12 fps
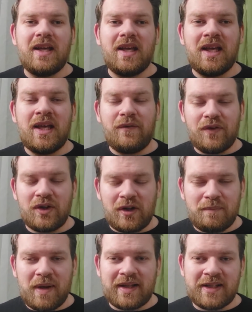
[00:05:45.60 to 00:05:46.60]
If you
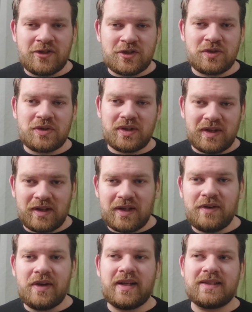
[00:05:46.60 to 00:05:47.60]
don't pay attention to the
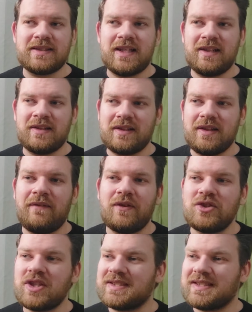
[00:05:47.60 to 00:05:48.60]
lyrics and if you
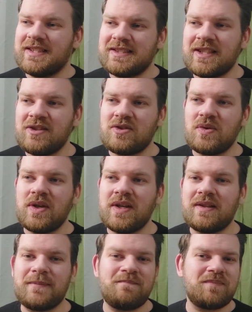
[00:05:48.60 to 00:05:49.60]
just listen to
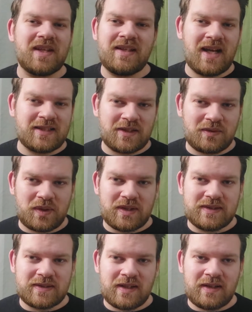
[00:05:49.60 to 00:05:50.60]
it, it doesn't
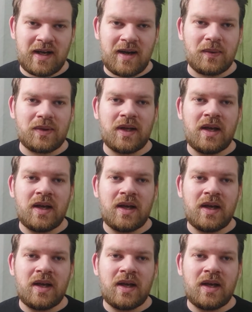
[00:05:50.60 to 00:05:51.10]
really stand out.